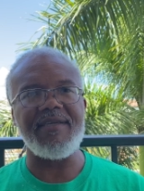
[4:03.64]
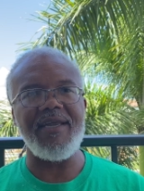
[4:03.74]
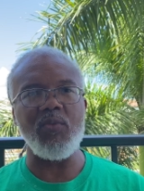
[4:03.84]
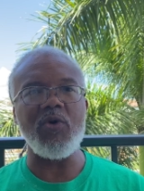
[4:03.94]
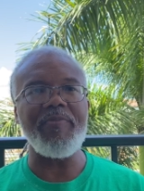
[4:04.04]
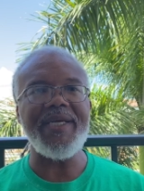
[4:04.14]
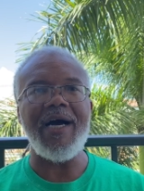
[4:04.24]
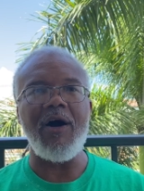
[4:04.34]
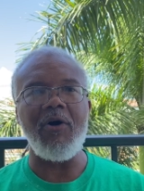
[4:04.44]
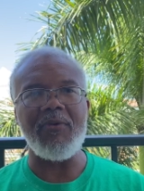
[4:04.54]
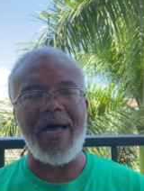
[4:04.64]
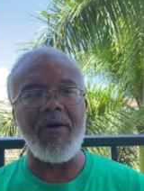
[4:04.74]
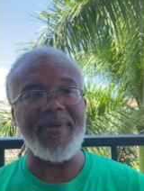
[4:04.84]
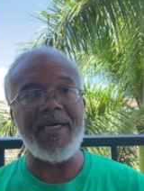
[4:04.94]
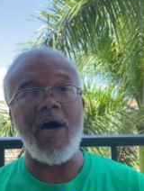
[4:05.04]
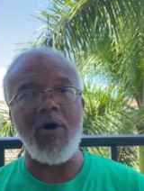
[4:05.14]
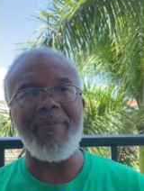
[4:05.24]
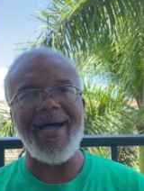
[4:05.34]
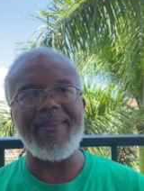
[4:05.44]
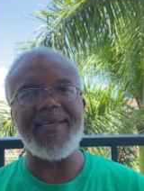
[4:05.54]
and we'll be gone. I'll be gone
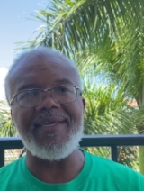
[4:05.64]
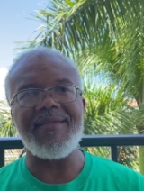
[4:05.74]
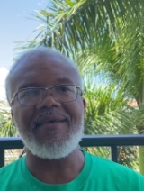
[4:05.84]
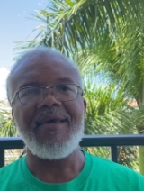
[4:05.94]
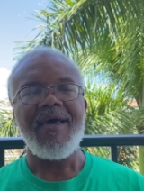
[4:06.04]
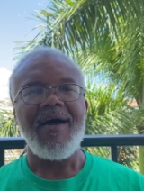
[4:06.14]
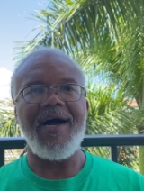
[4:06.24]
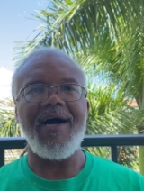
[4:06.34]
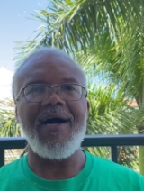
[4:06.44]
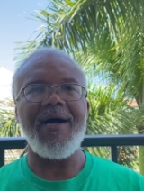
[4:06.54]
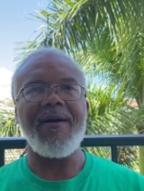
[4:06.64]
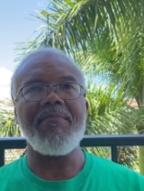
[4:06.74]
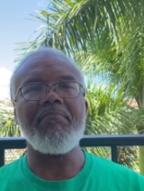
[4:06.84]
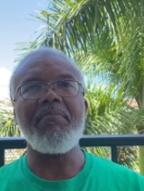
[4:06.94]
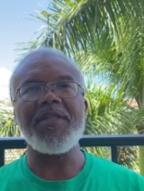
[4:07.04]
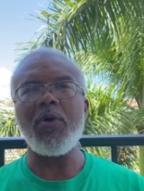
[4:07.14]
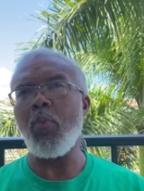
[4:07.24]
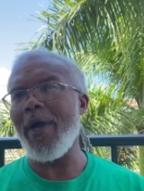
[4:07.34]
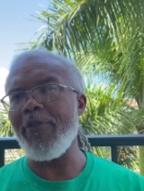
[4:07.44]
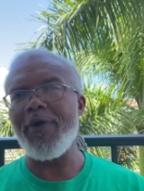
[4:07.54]
by then. Uh, but the
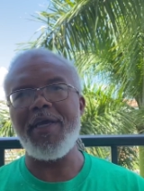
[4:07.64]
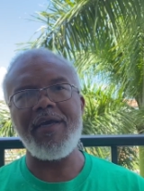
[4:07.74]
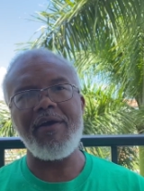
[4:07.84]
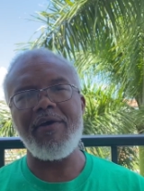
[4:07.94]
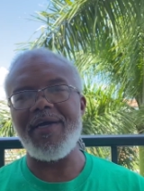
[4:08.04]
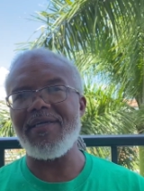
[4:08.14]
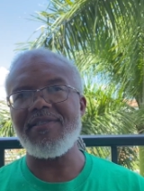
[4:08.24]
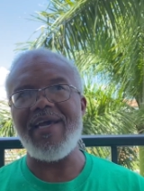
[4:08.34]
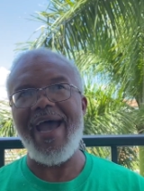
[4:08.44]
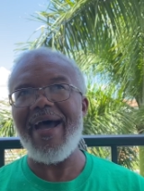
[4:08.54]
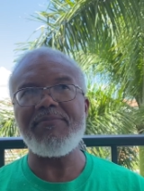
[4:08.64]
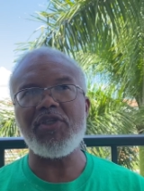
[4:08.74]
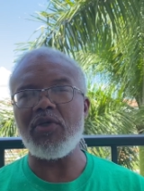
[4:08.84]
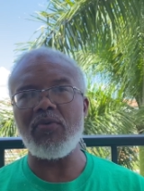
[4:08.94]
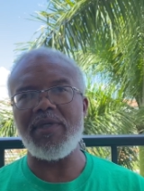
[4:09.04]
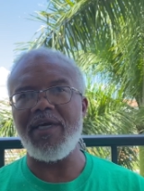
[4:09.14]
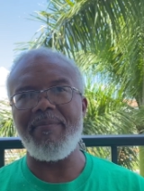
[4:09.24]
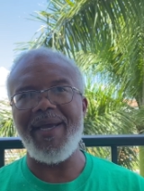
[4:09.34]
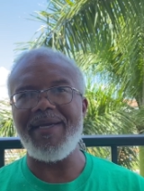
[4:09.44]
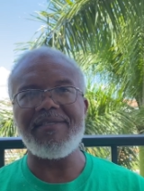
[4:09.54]
weather here is absolutely
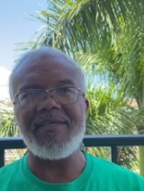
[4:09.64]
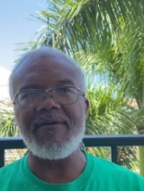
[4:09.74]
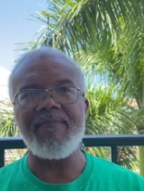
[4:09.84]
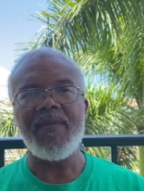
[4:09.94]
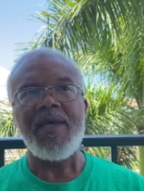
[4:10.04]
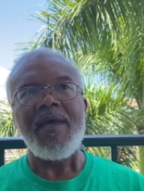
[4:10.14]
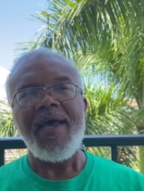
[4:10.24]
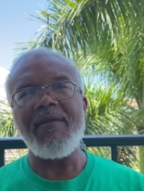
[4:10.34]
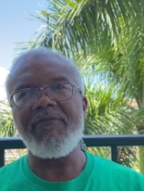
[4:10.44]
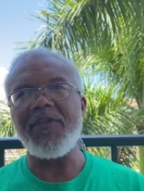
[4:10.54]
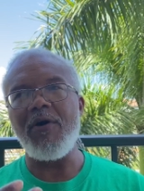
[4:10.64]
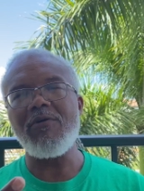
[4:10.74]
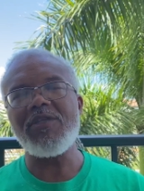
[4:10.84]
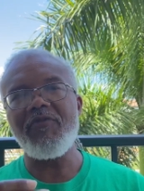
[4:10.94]
amazing. And for those